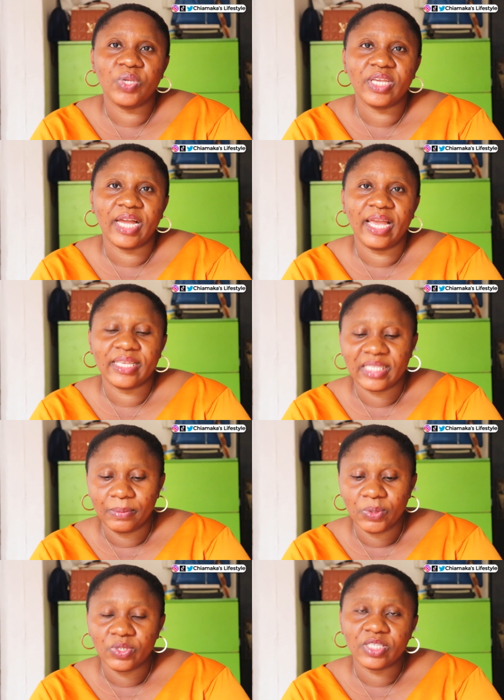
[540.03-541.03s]
week, guys. And
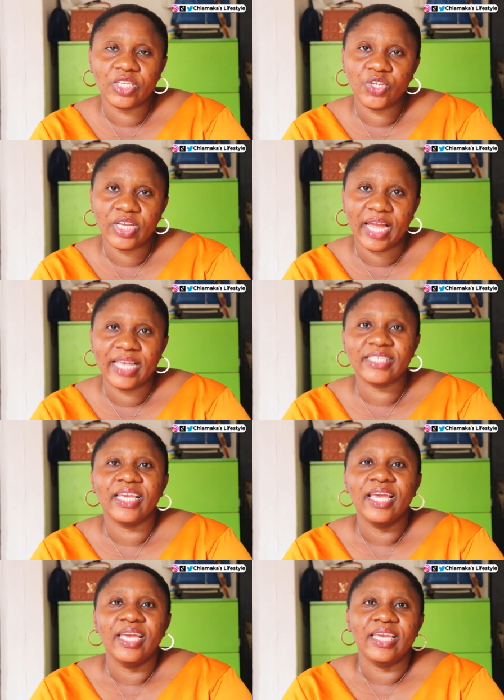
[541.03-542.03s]
I'm going to see you guys
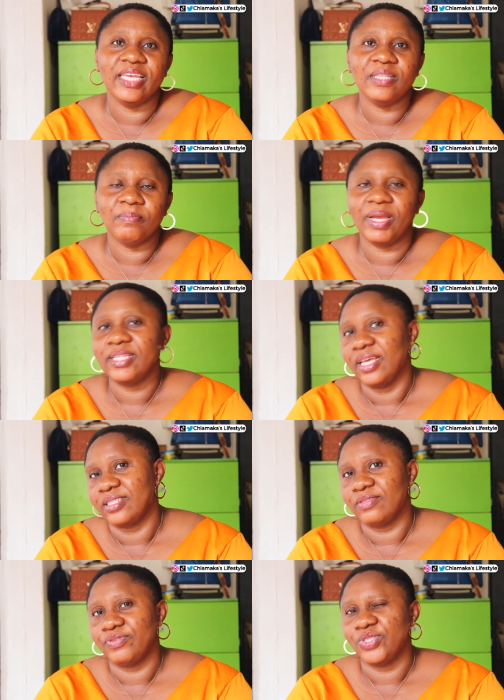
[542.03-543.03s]
in my
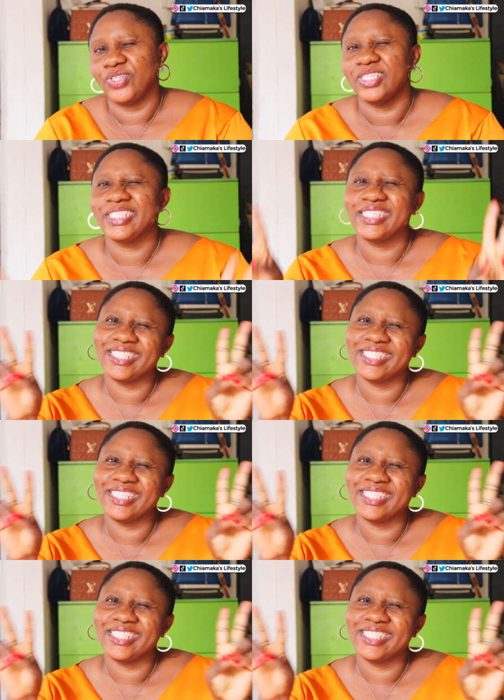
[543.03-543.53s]
next video.